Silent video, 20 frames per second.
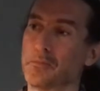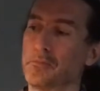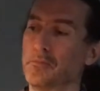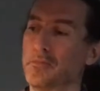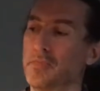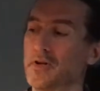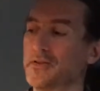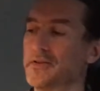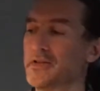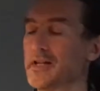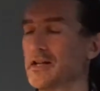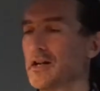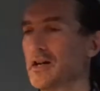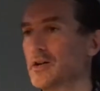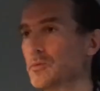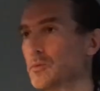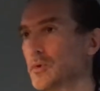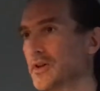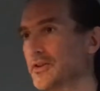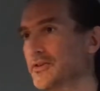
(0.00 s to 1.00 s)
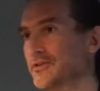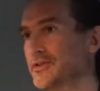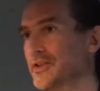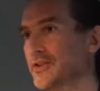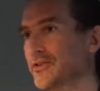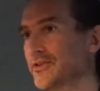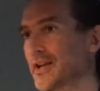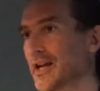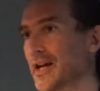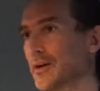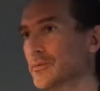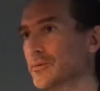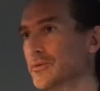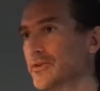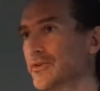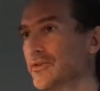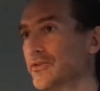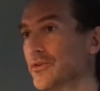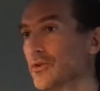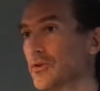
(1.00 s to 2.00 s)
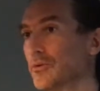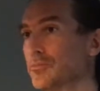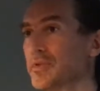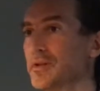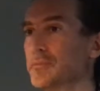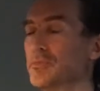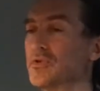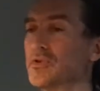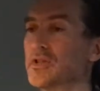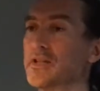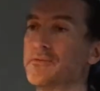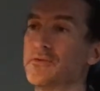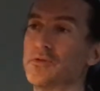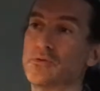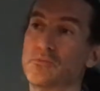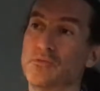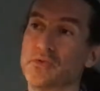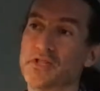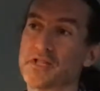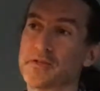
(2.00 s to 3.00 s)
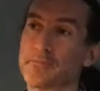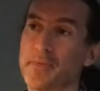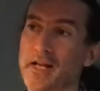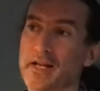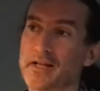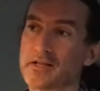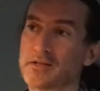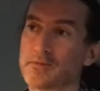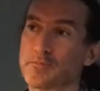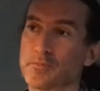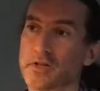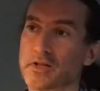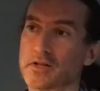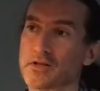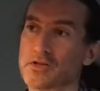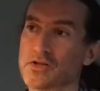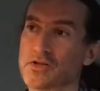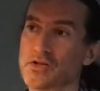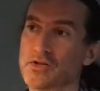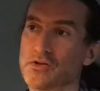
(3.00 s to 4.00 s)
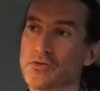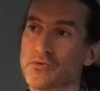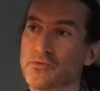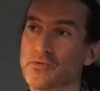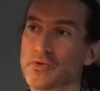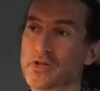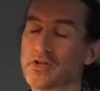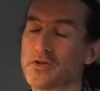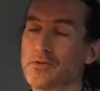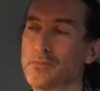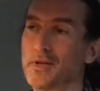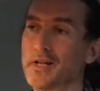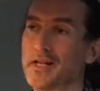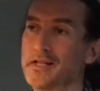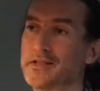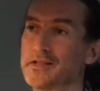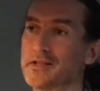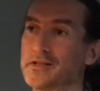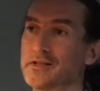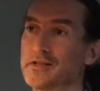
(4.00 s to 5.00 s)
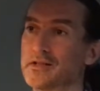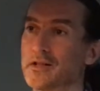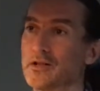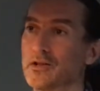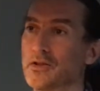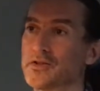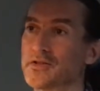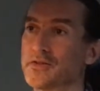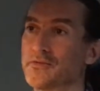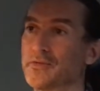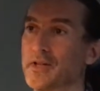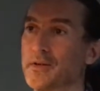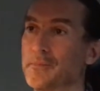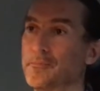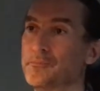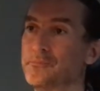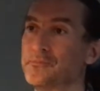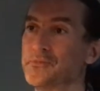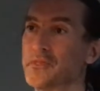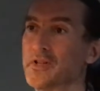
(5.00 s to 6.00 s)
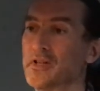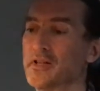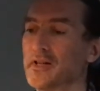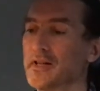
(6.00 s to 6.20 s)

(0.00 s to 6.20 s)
but they are worth discounts, or people give you respect because you've accumulated a lot of them,